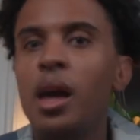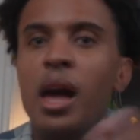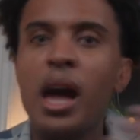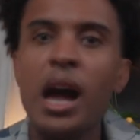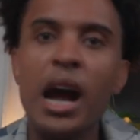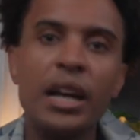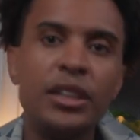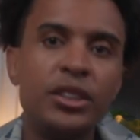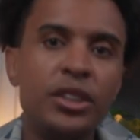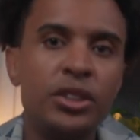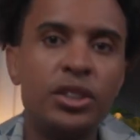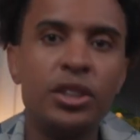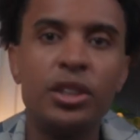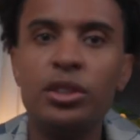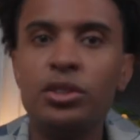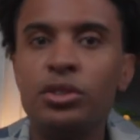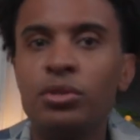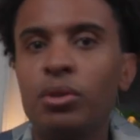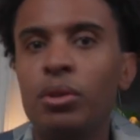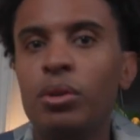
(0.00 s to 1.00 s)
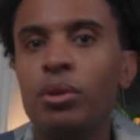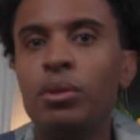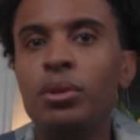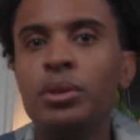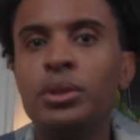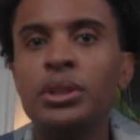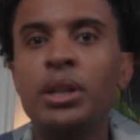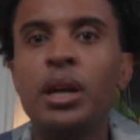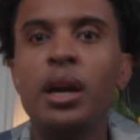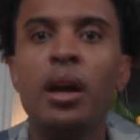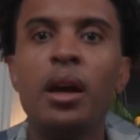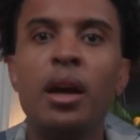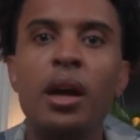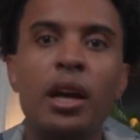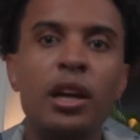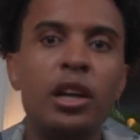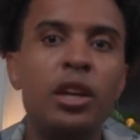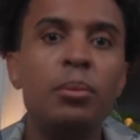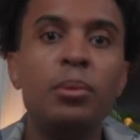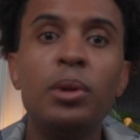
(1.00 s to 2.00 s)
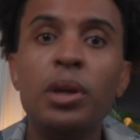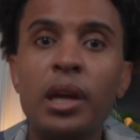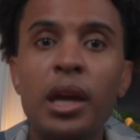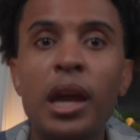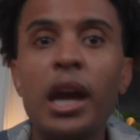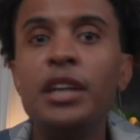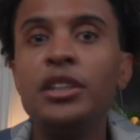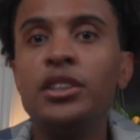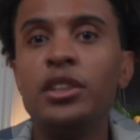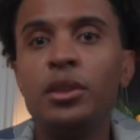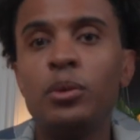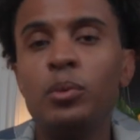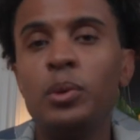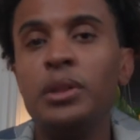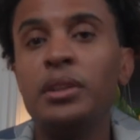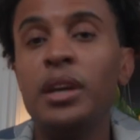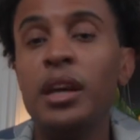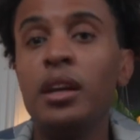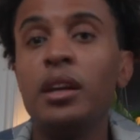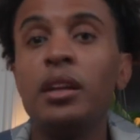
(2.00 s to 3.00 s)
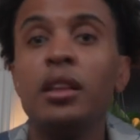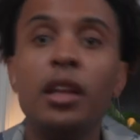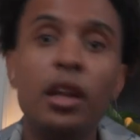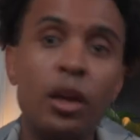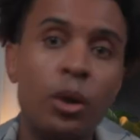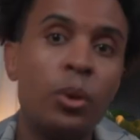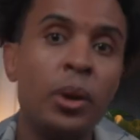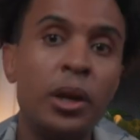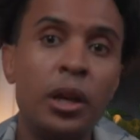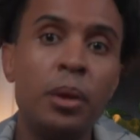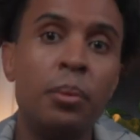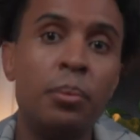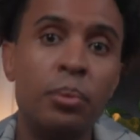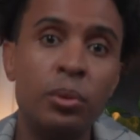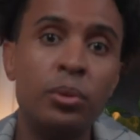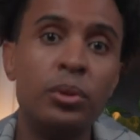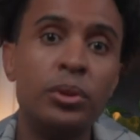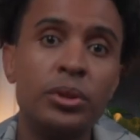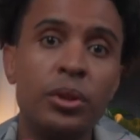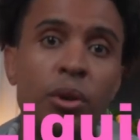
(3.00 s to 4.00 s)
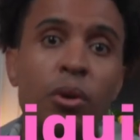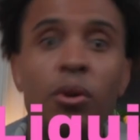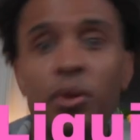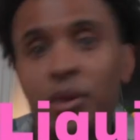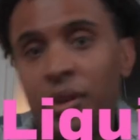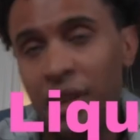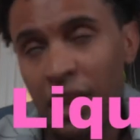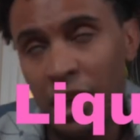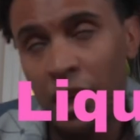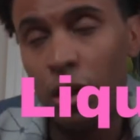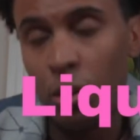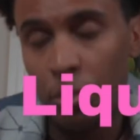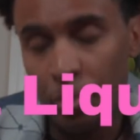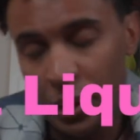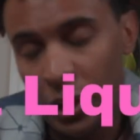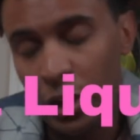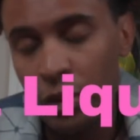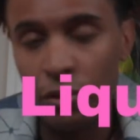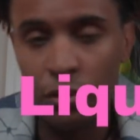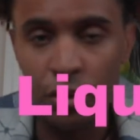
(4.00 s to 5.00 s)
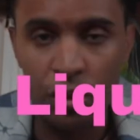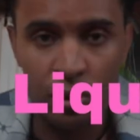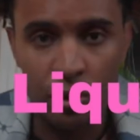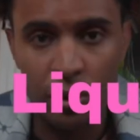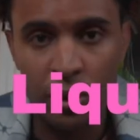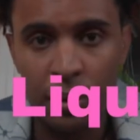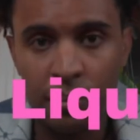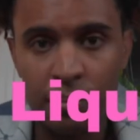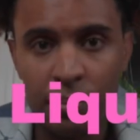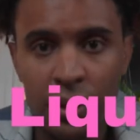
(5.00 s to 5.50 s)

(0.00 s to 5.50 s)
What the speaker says: access controls, and communication with data liquidity pools, or DLPs for short,